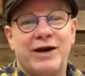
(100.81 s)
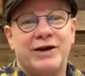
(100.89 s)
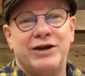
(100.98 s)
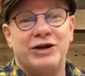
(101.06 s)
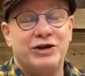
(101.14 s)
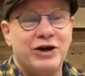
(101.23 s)
How
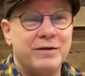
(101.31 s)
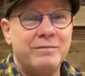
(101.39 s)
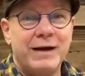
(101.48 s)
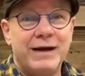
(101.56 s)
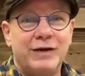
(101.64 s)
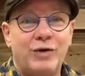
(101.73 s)
can a young
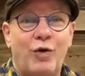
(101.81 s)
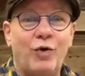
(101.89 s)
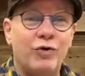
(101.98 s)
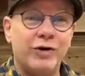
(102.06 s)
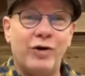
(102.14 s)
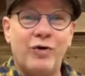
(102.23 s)
man
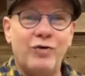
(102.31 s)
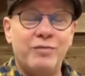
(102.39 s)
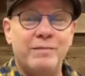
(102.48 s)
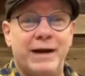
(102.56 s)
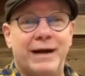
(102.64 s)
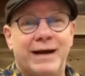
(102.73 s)
or an
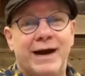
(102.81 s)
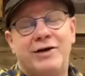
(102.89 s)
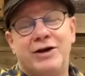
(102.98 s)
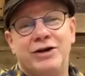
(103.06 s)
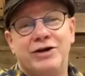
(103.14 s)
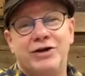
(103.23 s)
old man, how
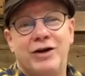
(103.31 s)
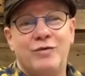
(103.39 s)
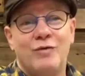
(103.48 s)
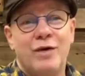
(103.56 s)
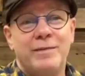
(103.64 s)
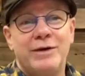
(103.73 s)
can a
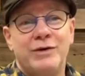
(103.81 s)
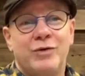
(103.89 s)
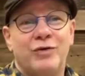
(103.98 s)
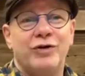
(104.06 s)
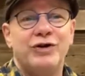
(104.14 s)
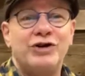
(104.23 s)
young woman
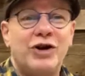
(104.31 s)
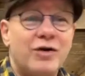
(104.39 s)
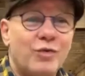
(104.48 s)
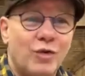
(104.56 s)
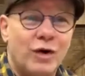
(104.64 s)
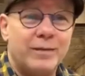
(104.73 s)
or a
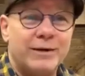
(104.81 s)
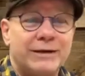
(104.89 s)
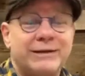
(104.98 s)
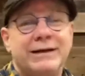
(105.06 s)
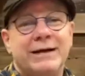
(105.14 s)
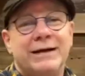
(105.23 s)
young woman